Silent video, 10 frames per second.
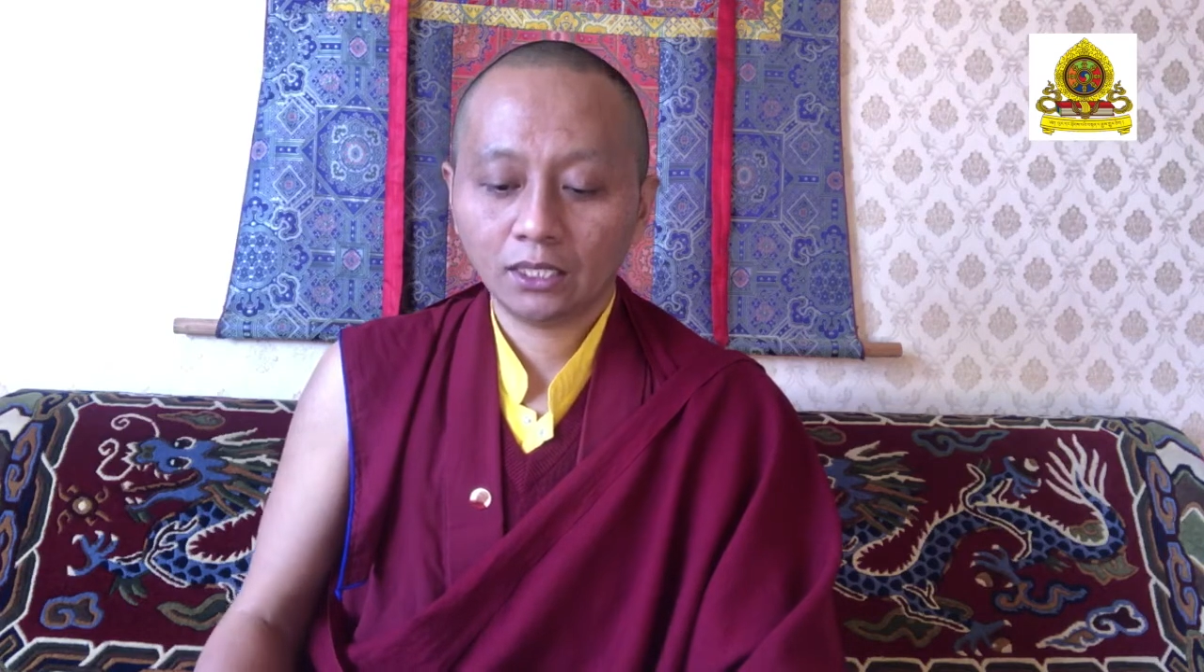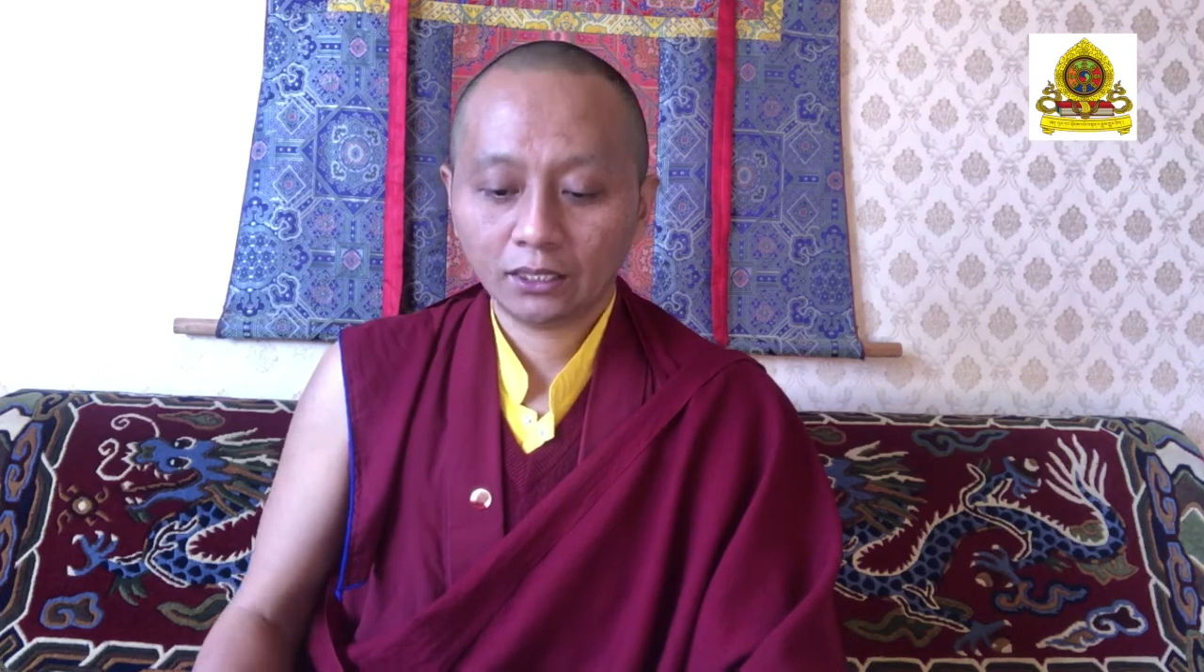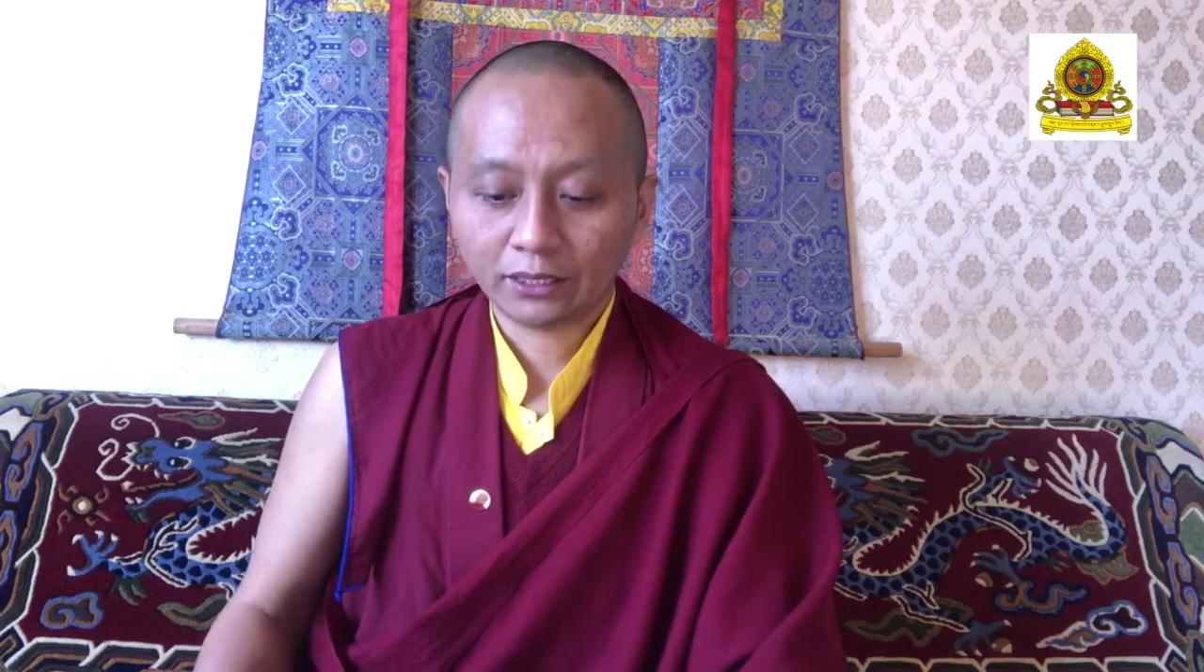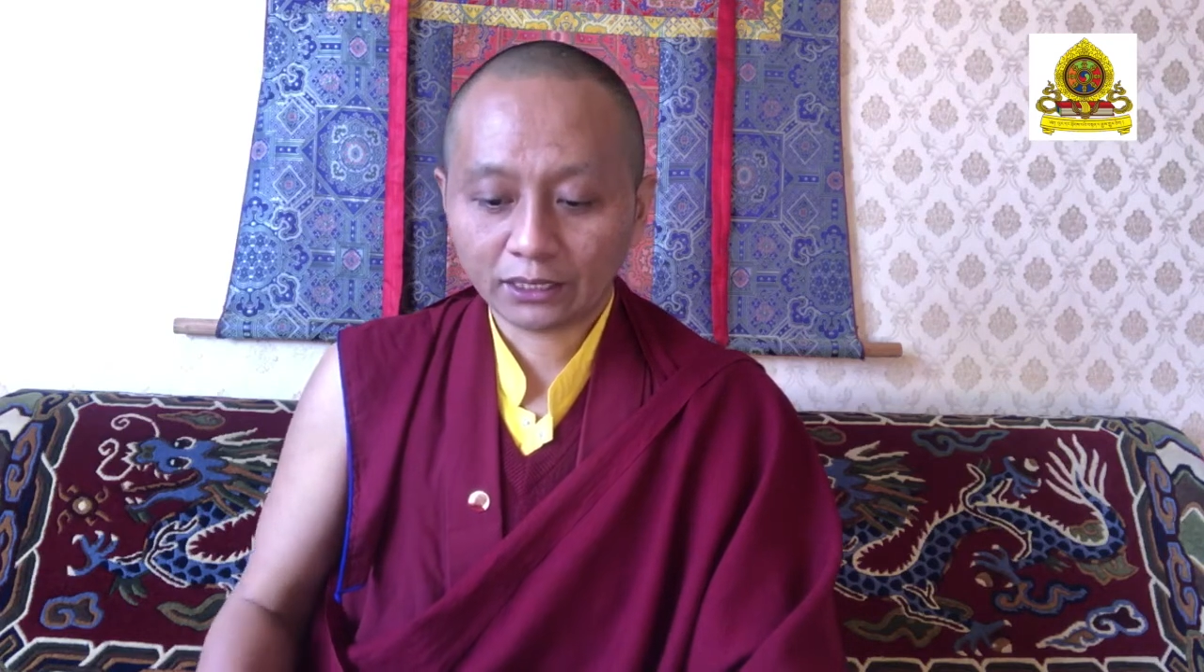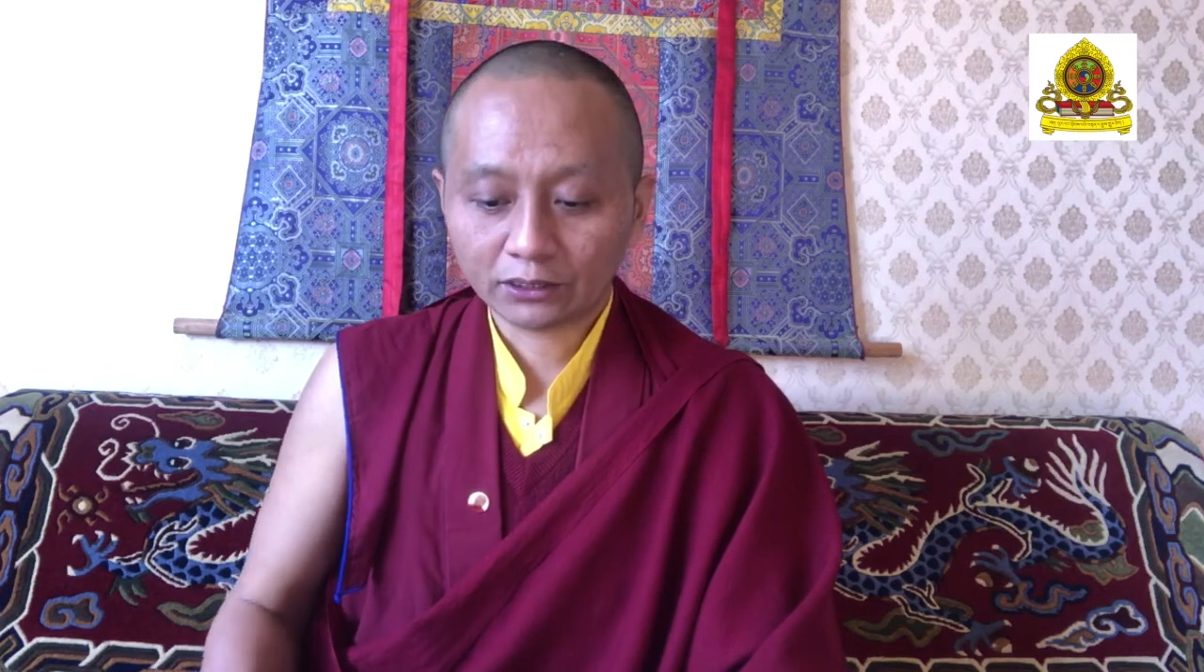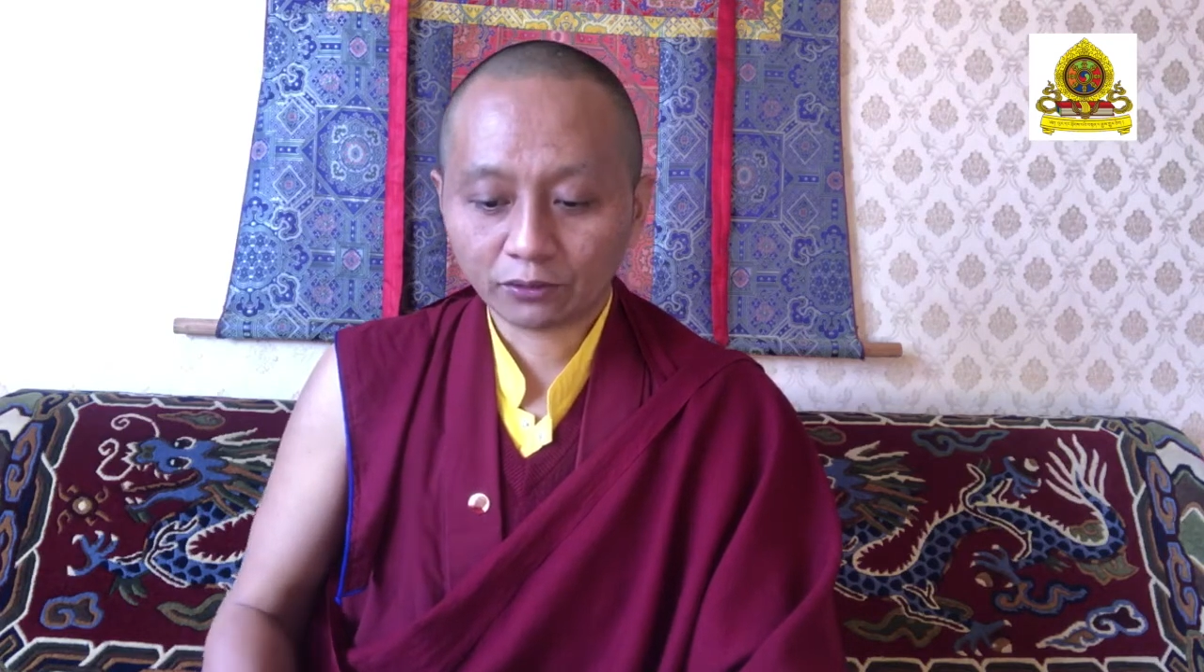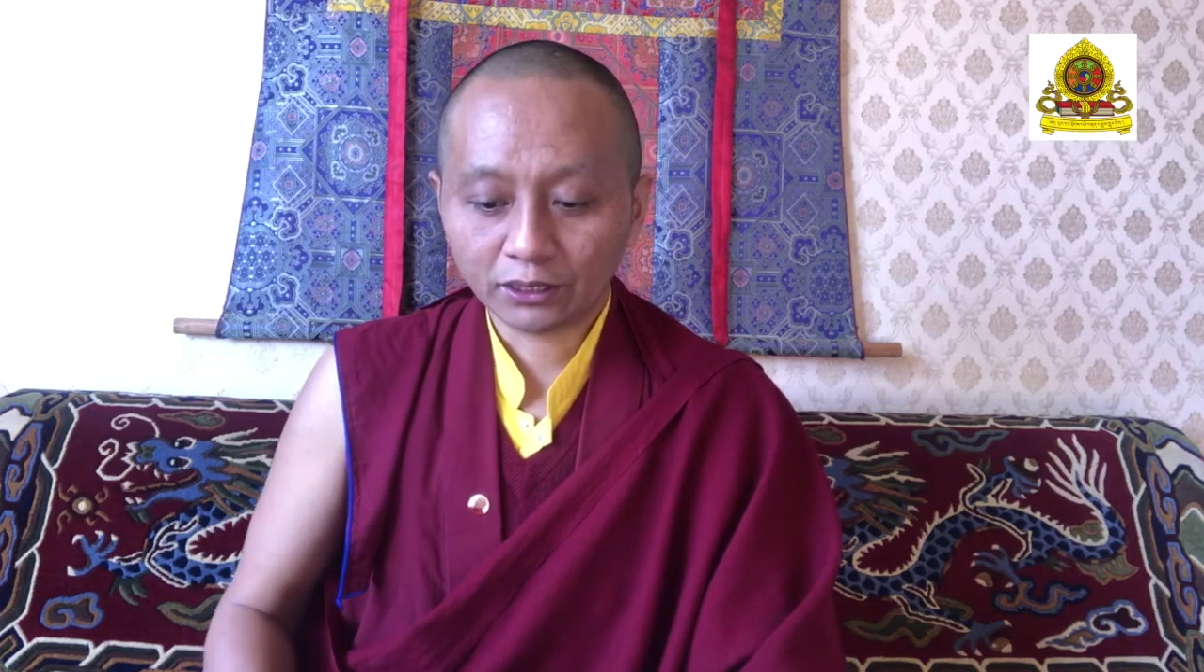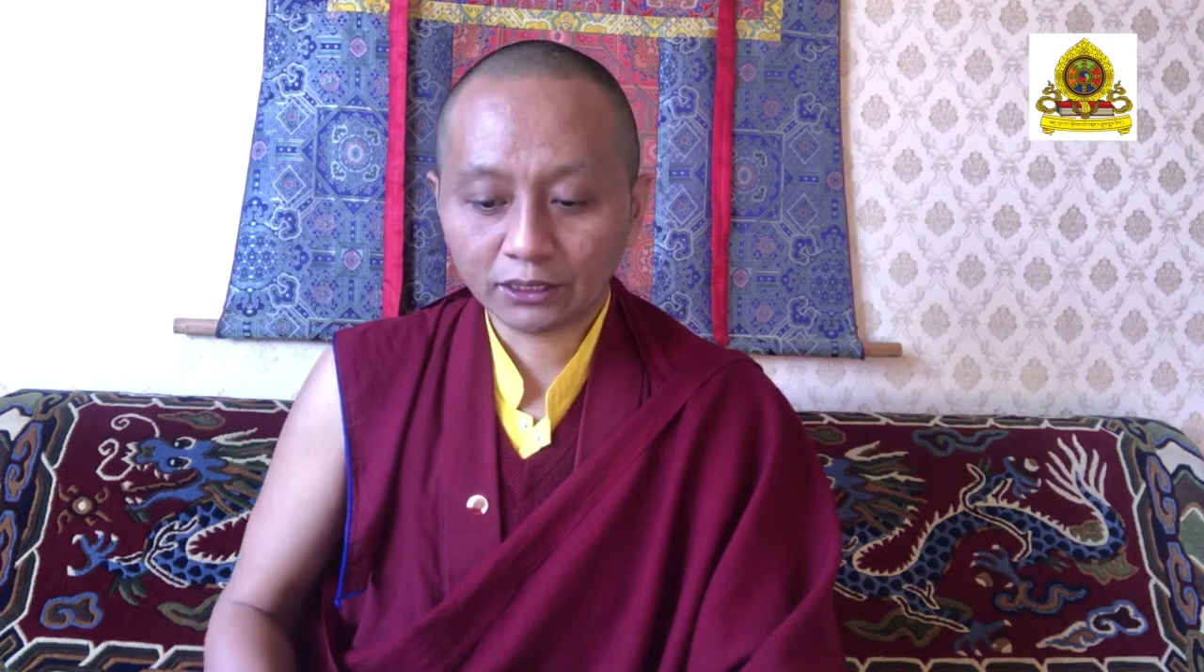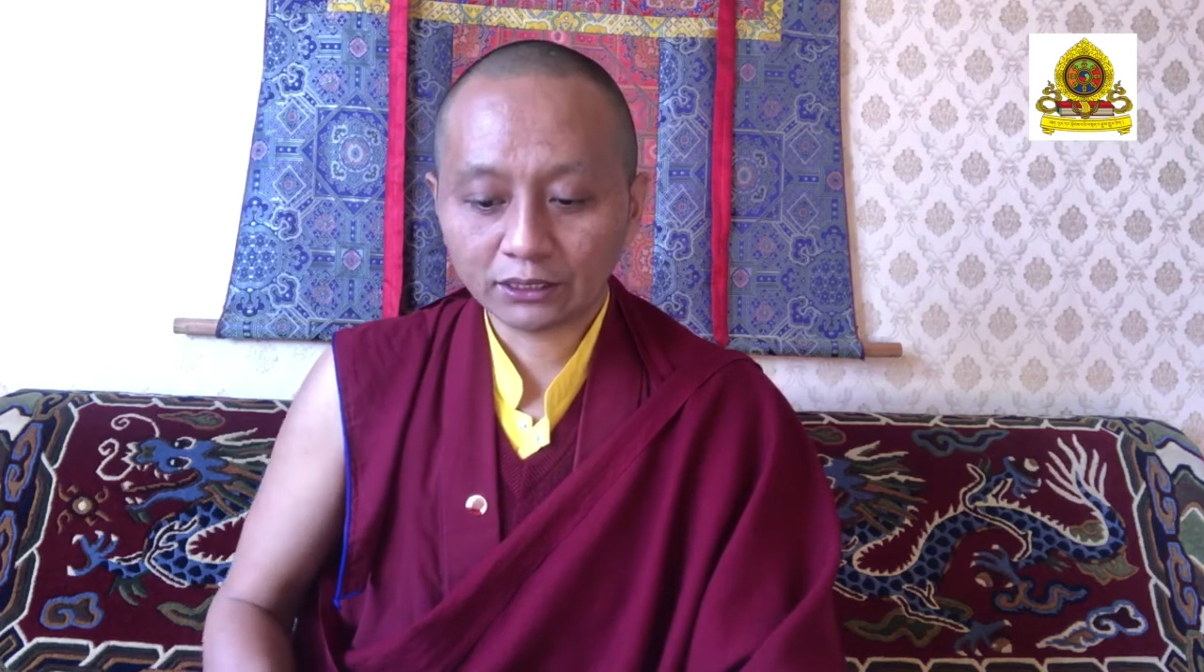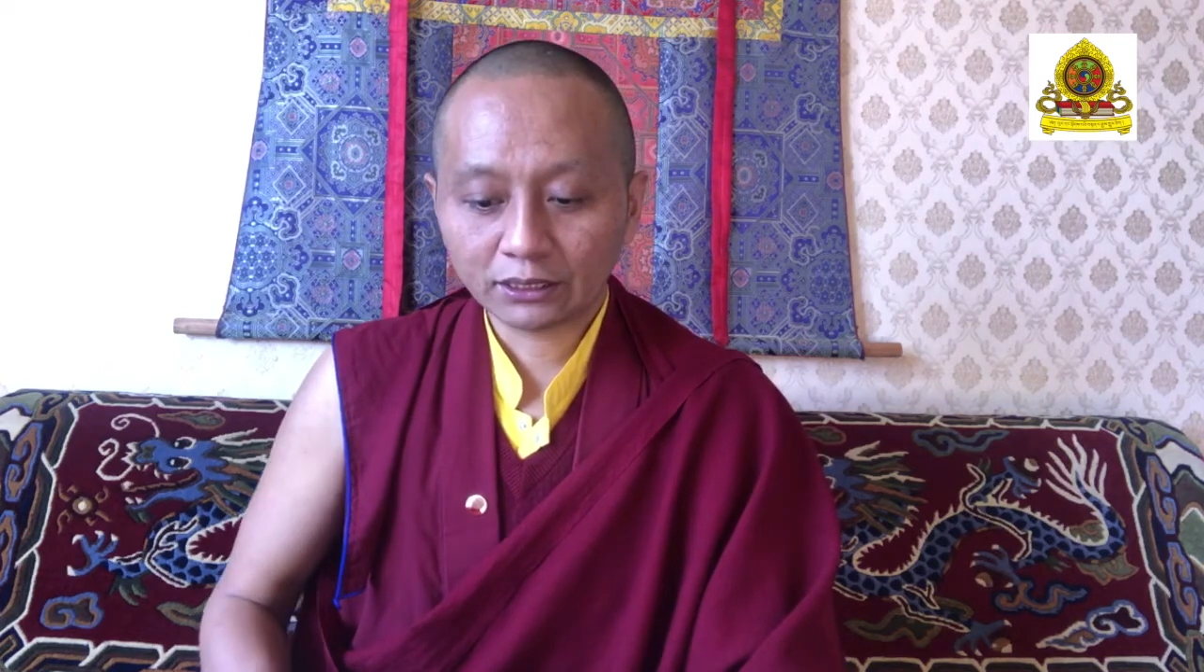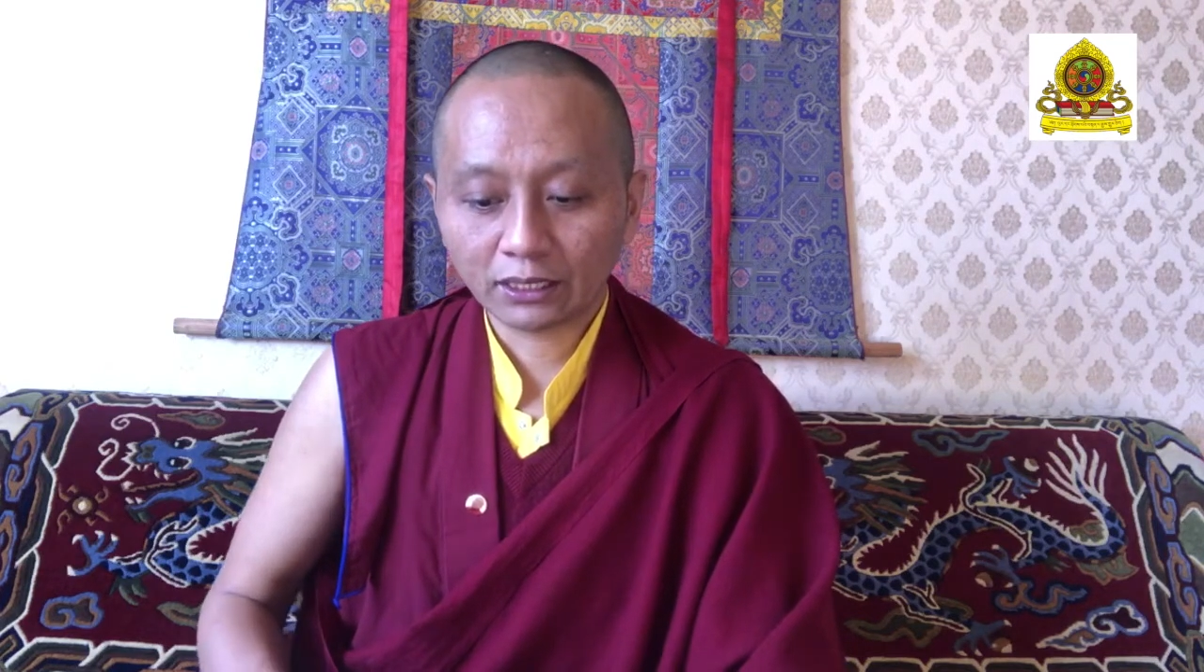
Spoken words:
That's why it is